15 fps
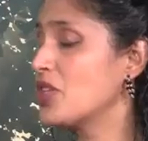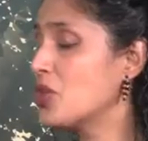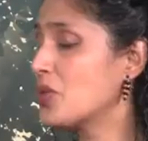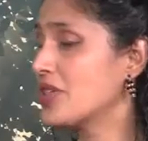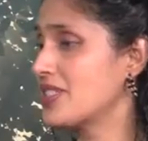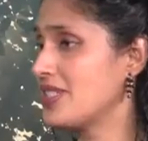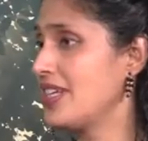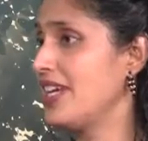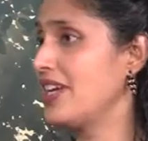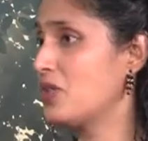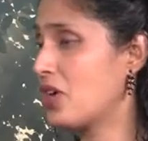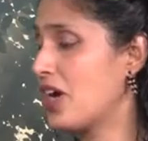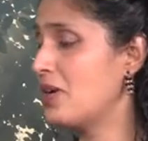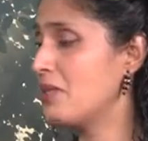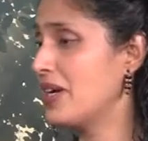you were saying
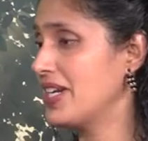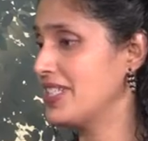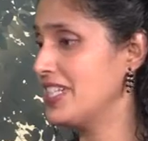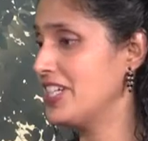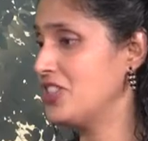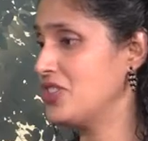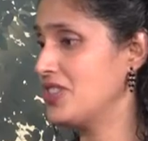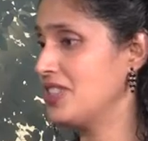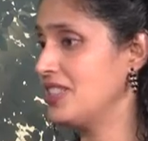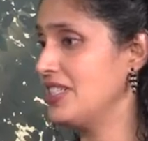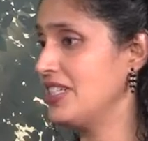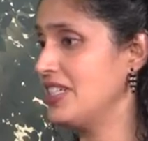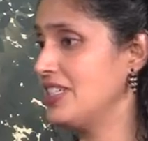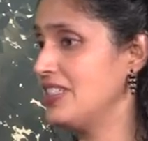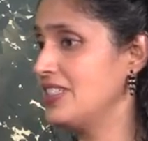caught my attention
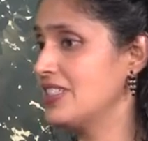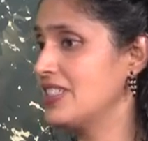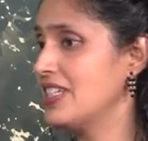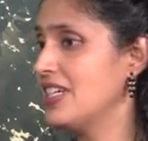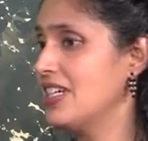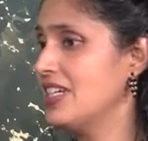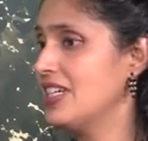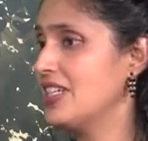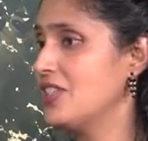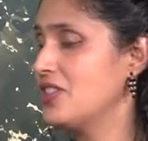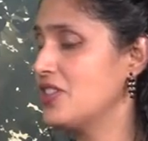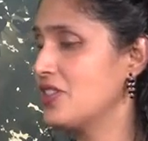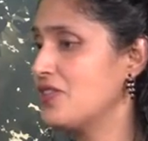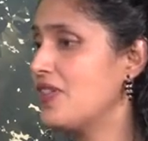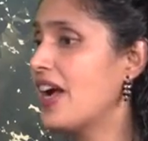is
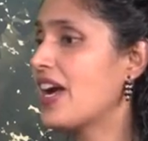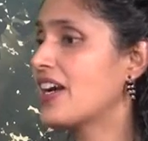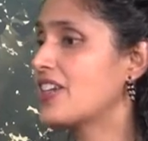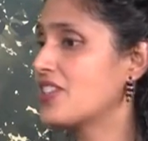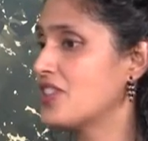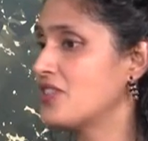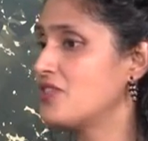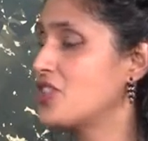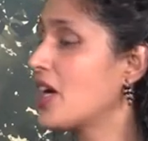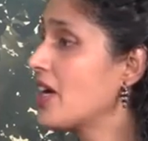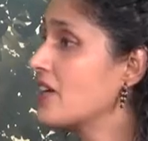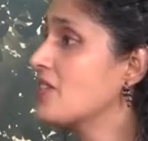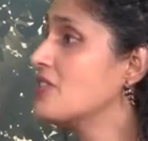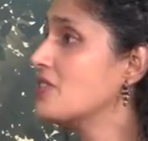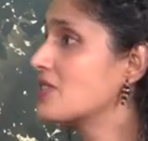the fact of
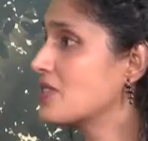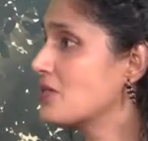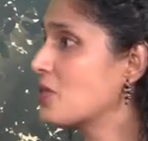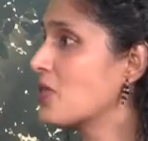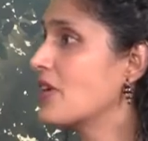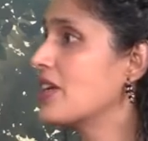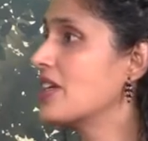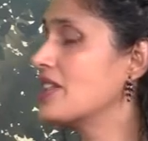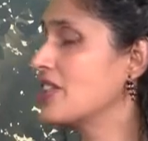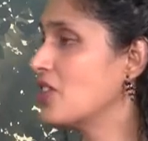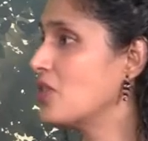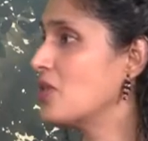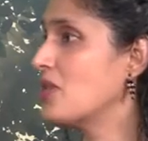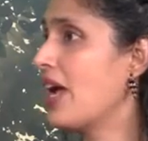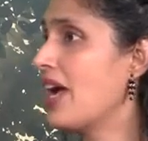child growing, you
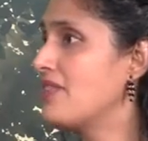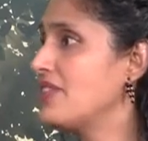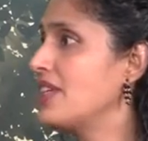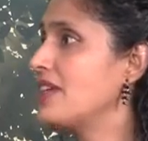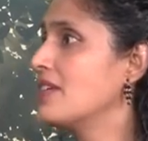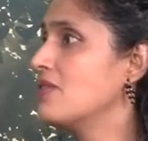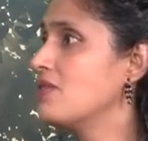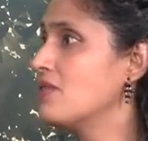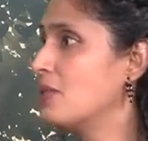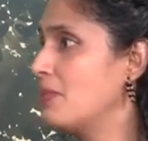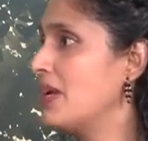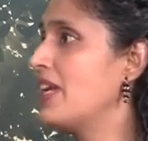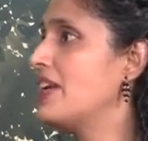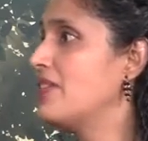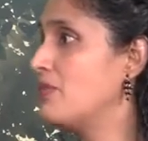know, having
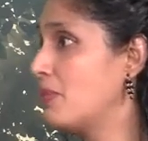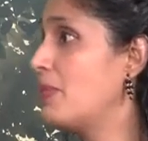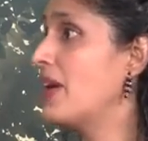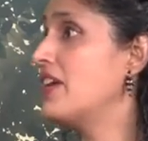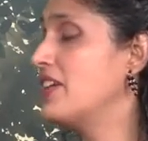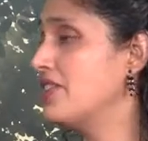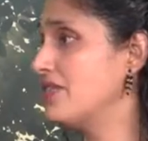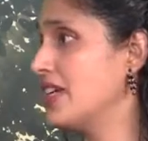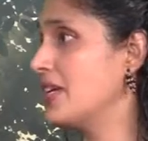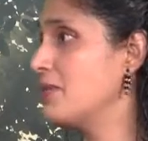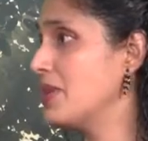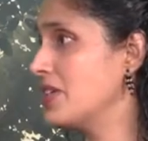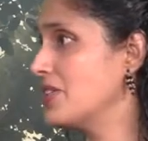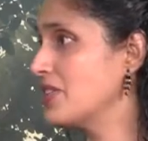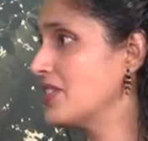repetitive
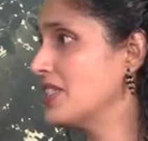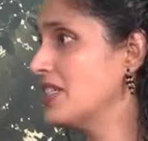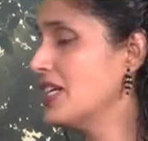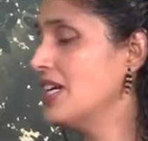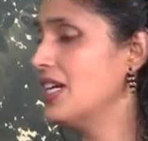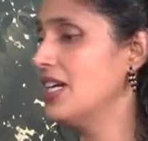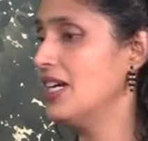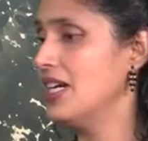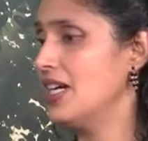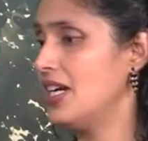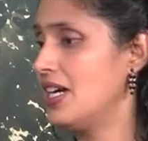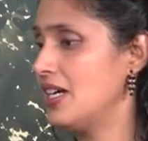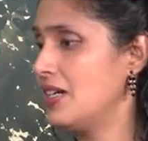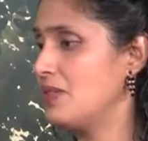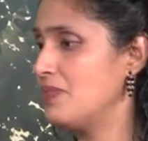nightmares.
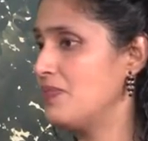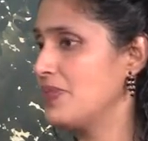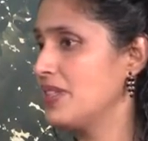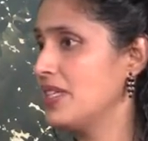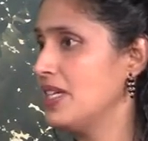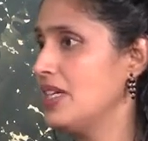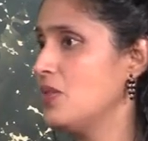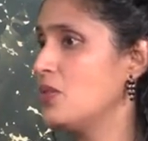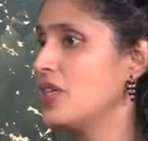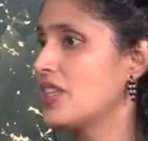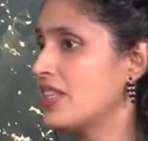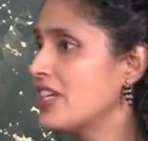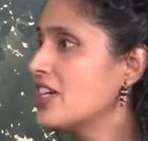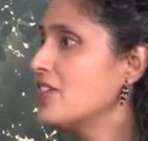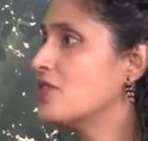We
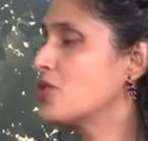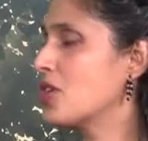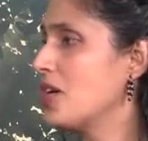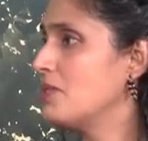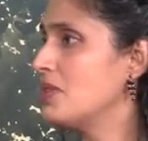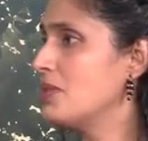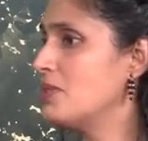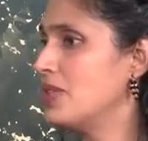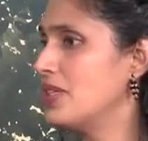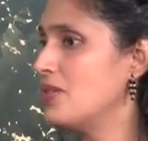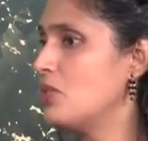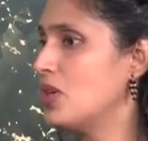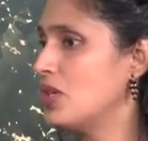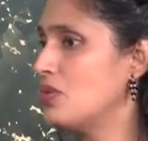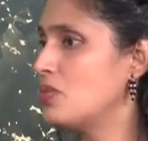think of trauma,
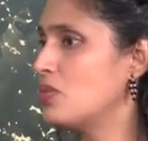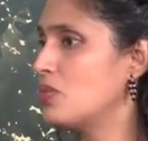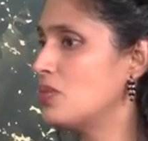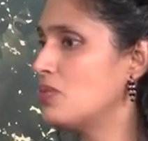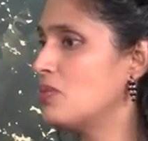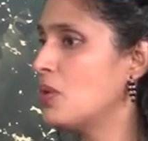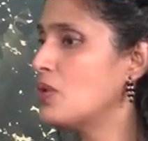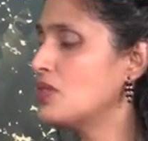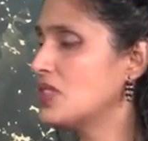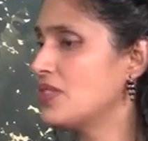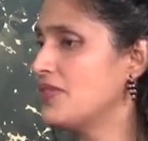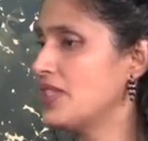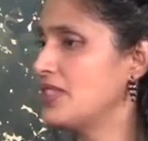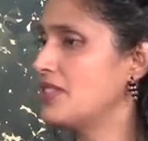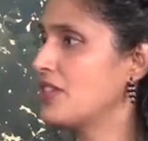but when most
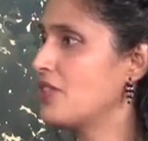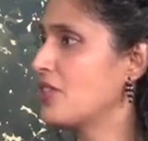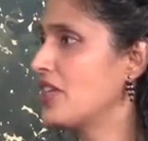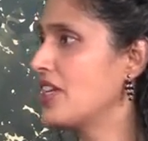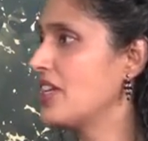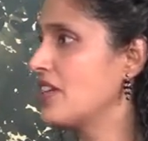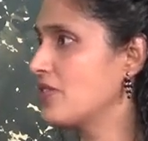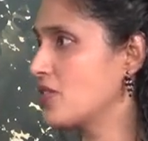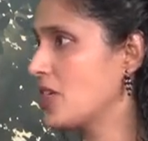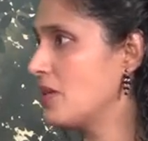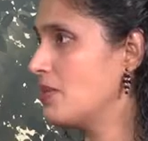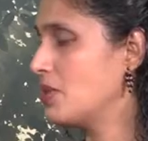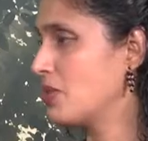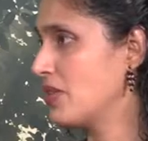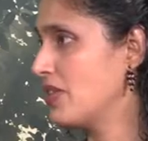of us are thinking of
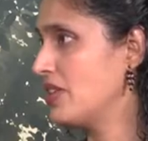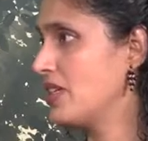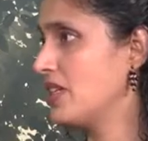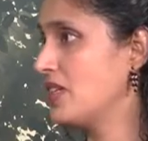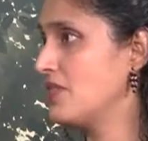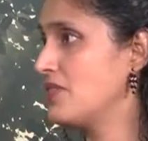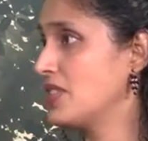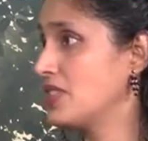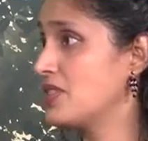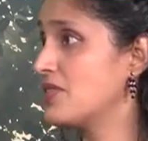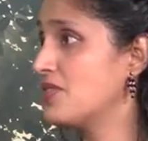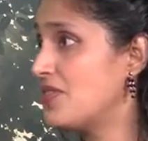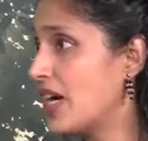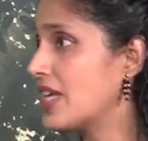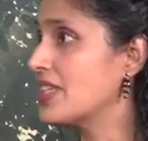trauma, we're thinking of just
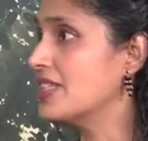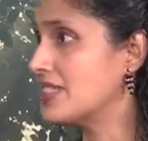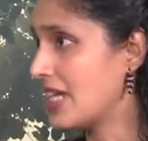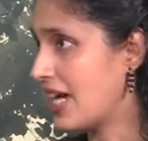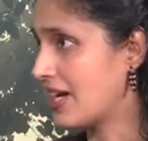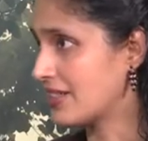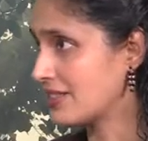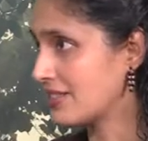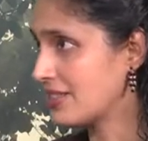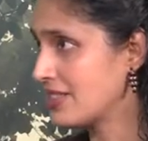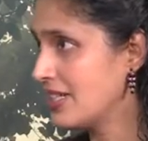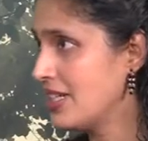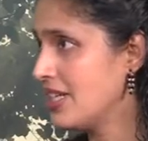violent acts.